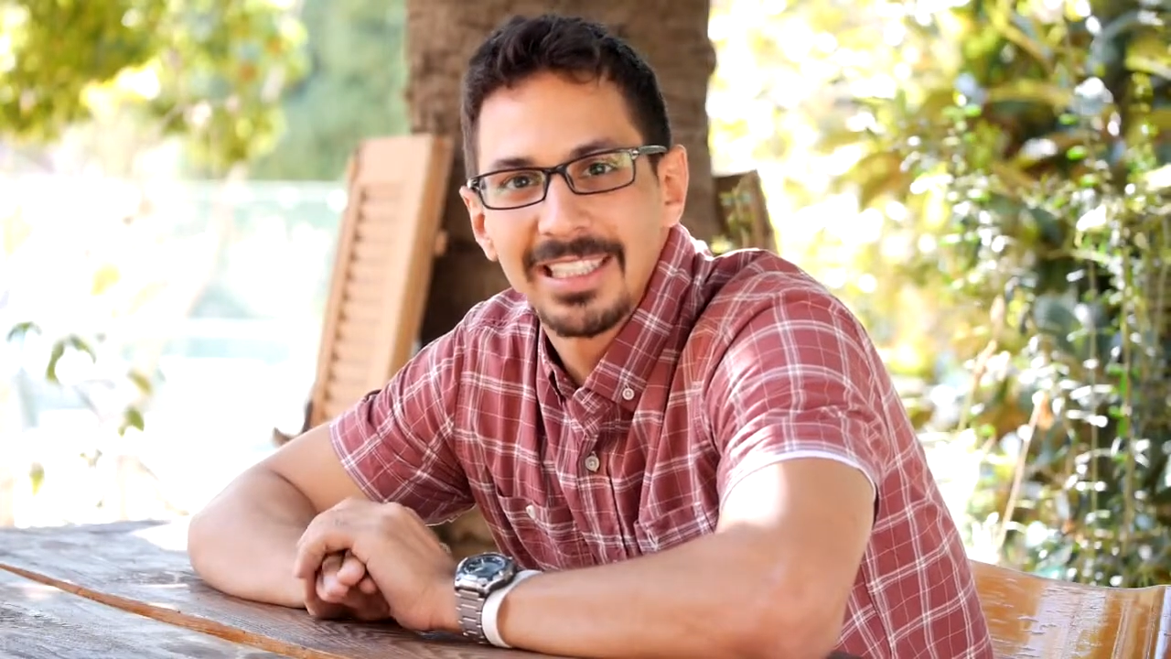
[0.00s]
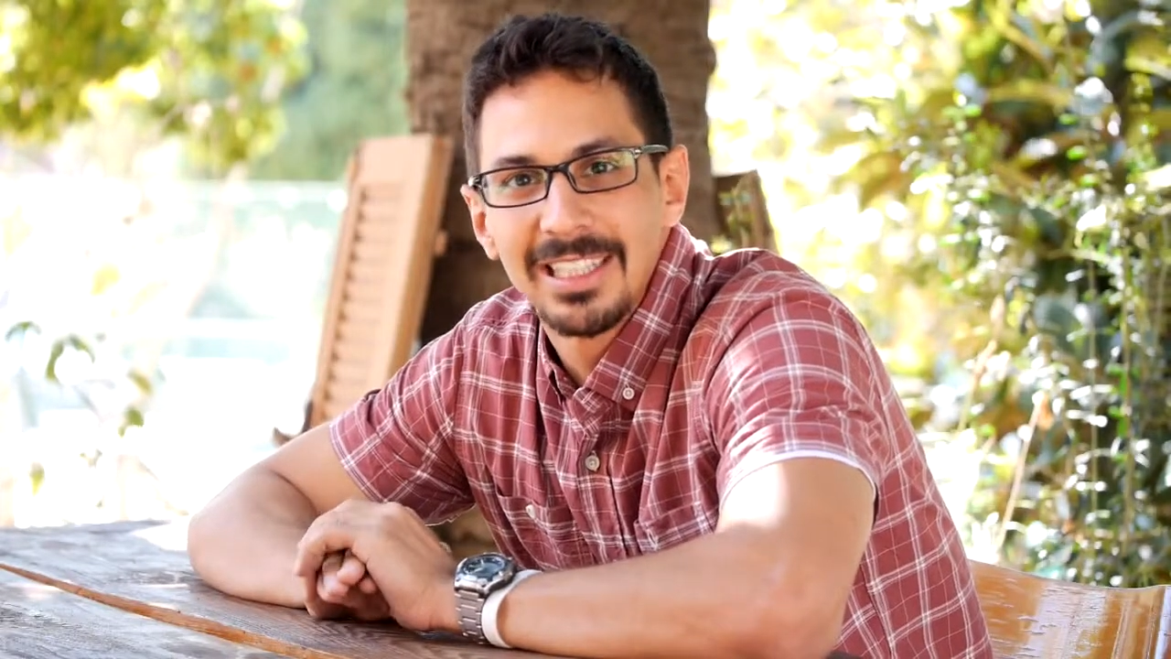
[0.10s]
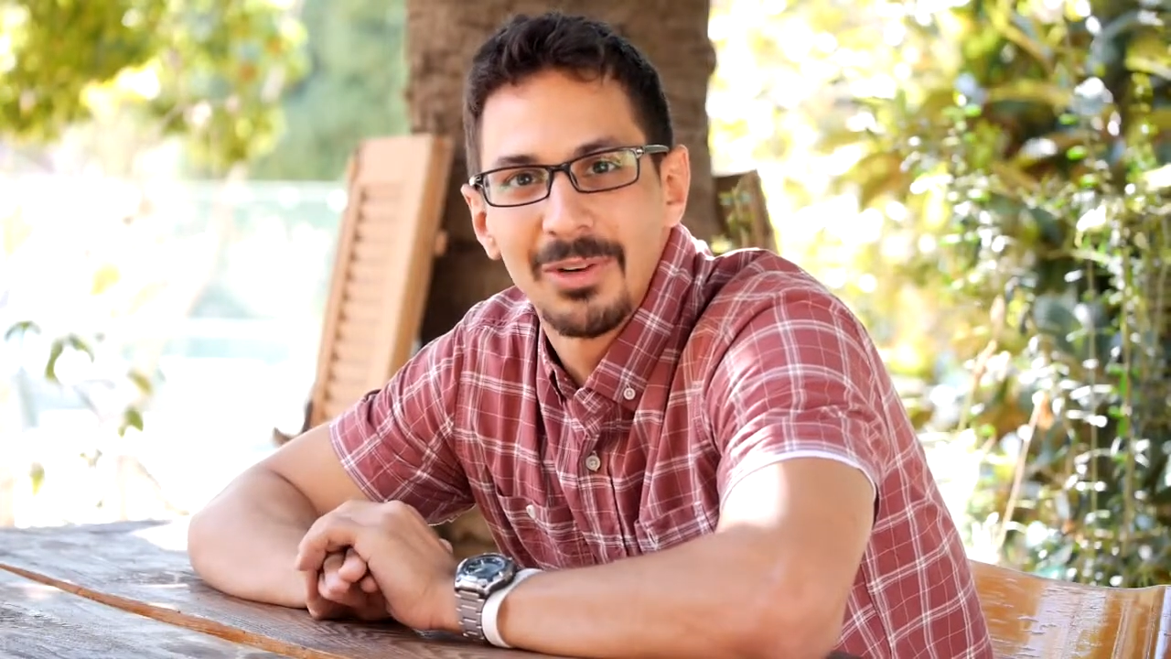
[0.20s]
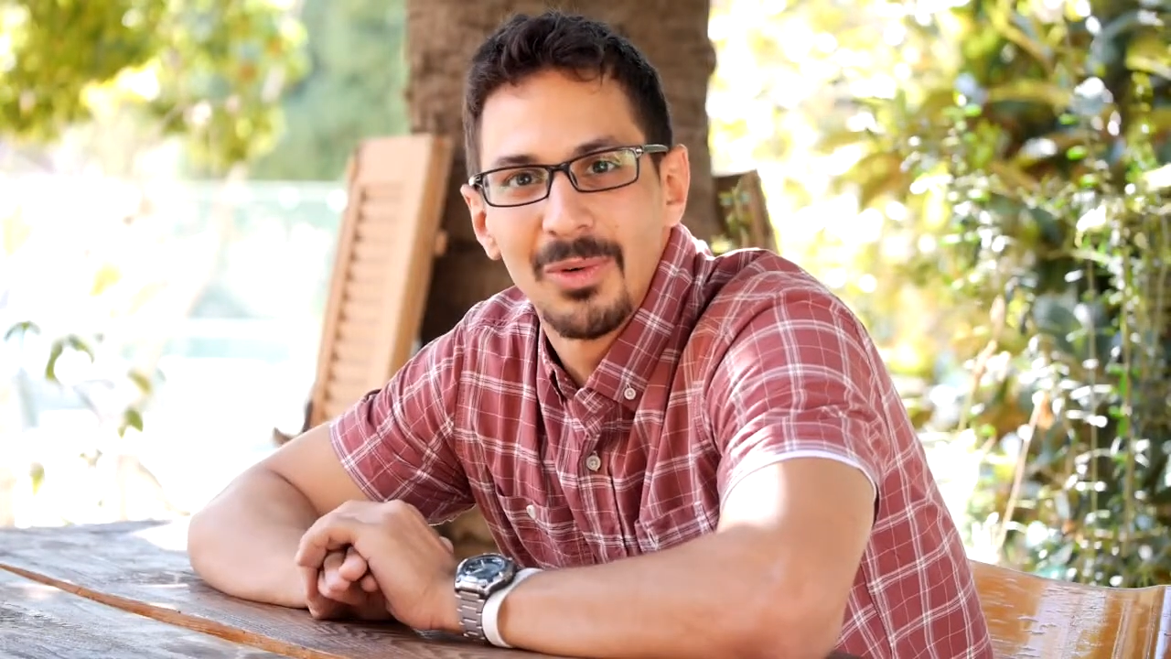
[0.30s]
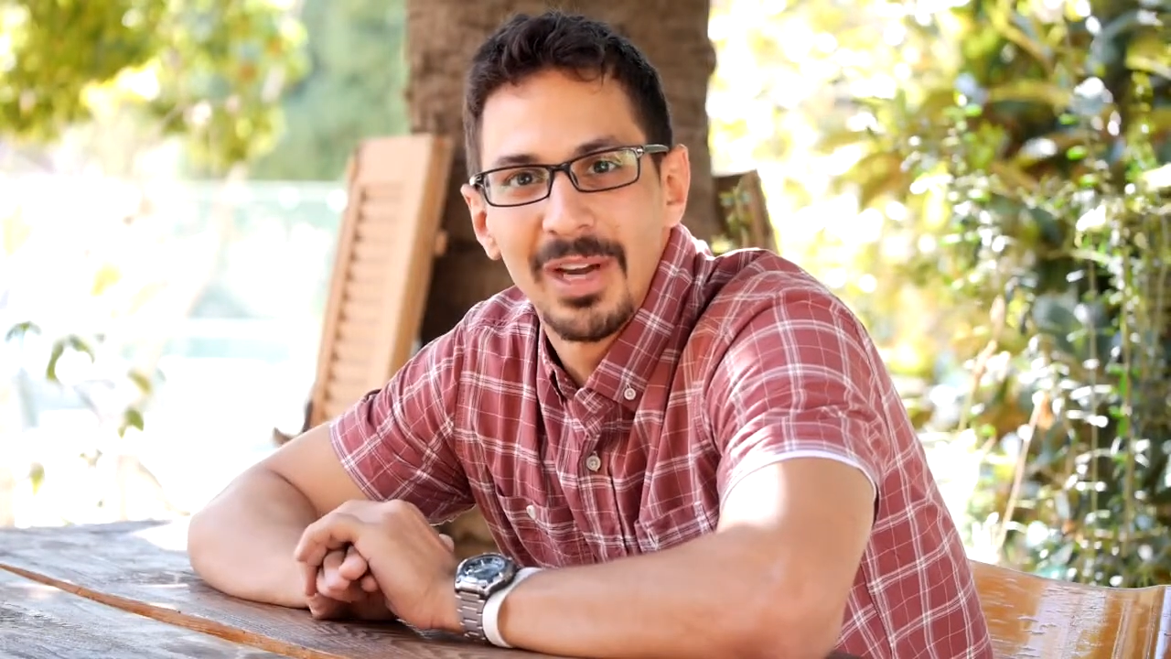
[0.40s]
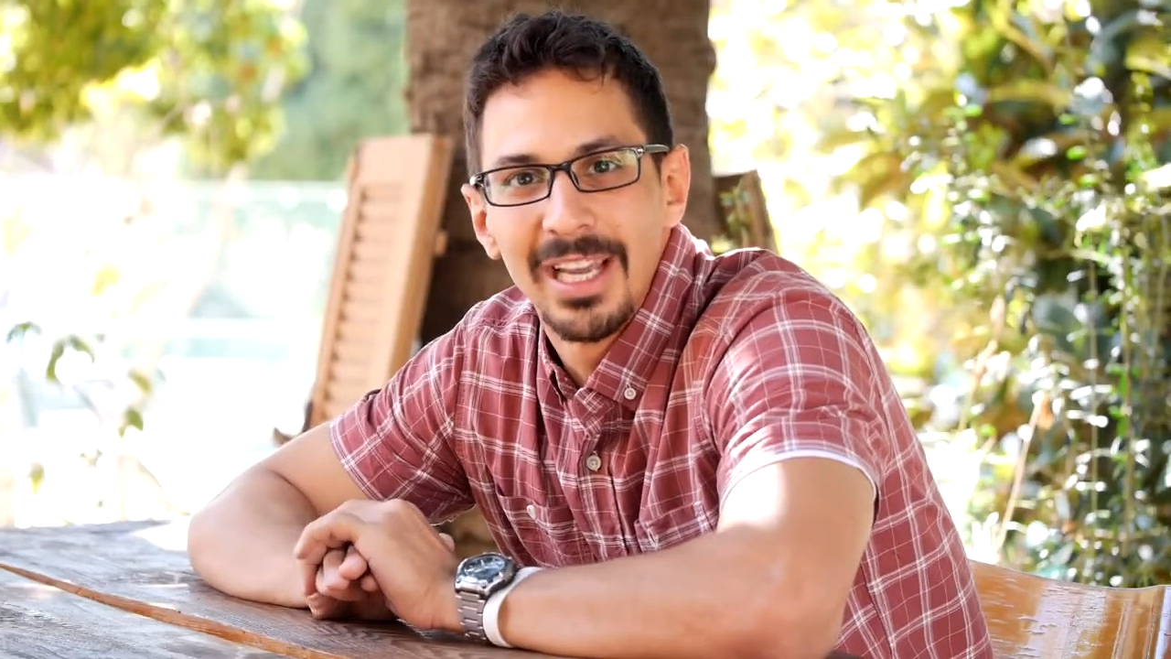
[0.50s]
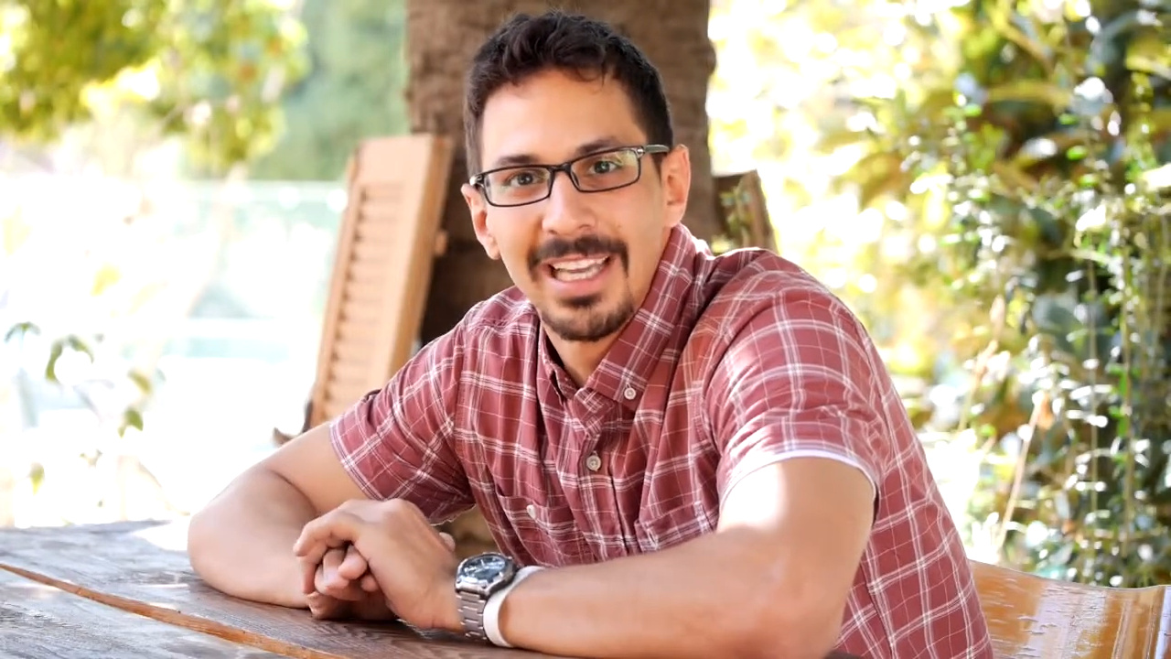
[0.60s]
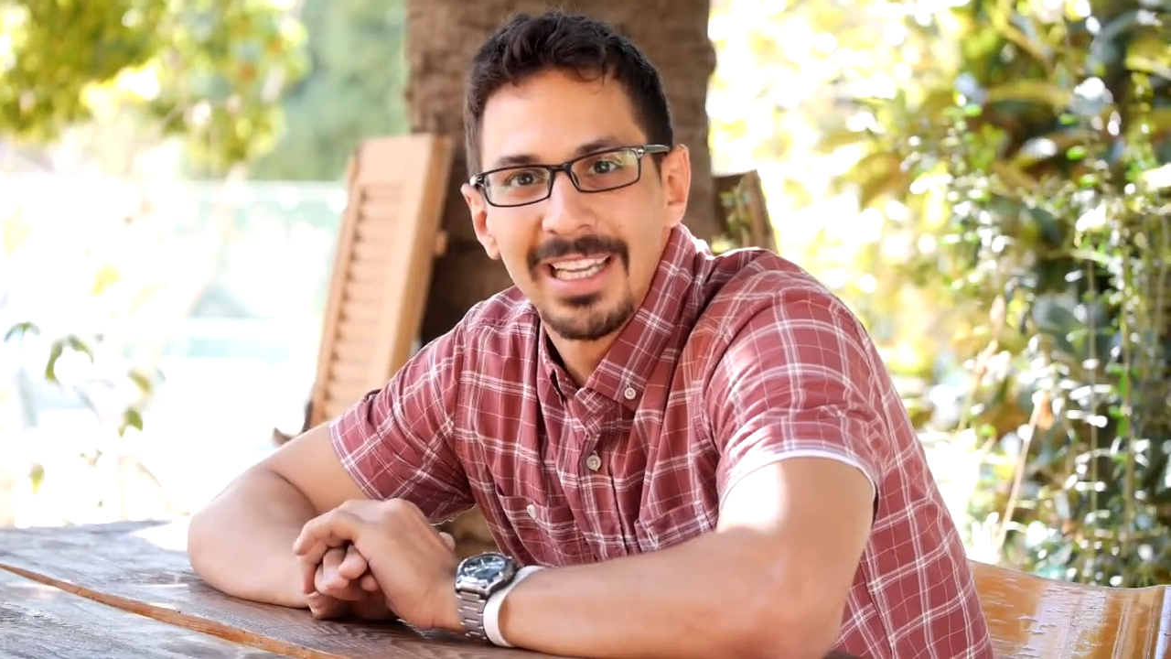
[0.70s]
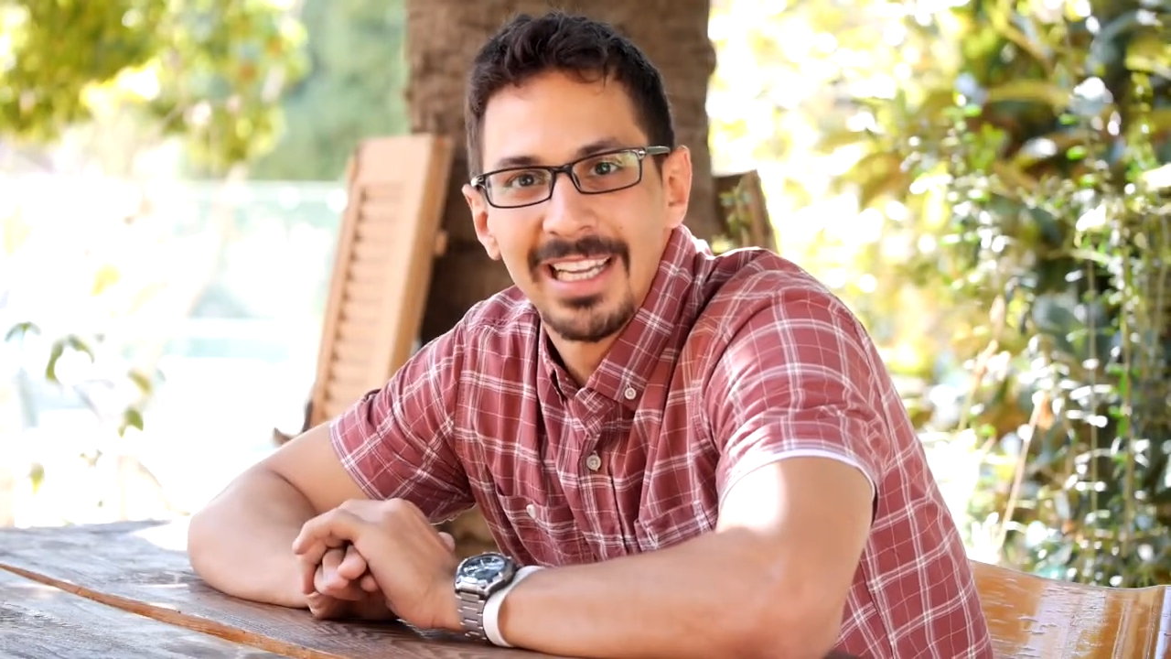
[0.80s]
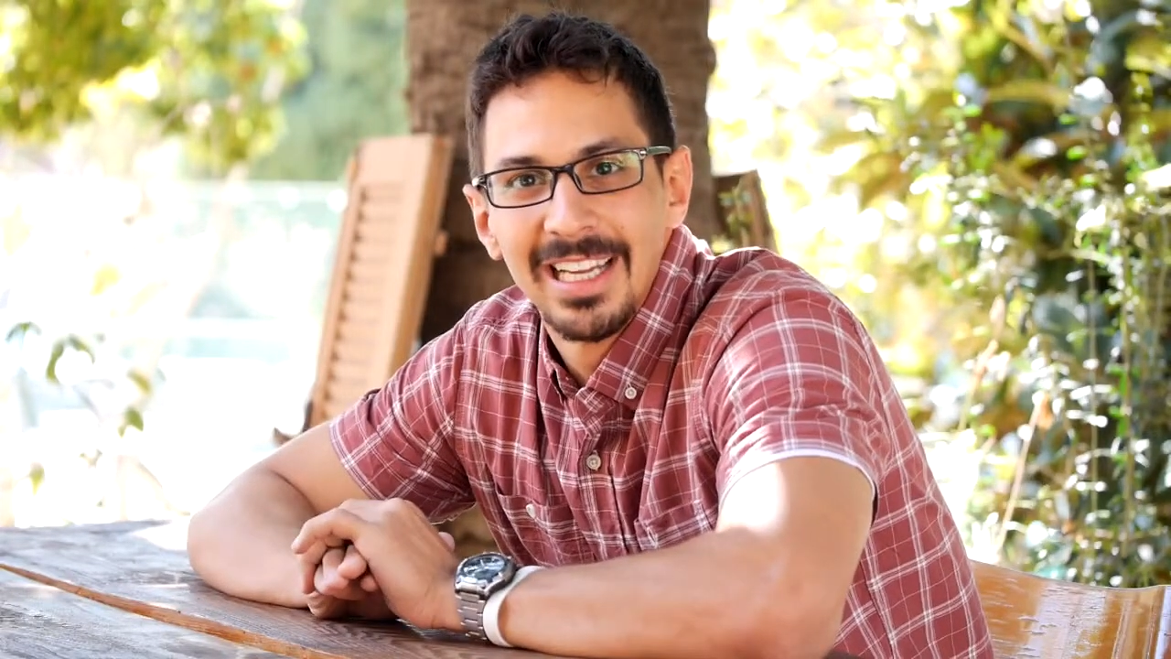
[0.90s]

in a way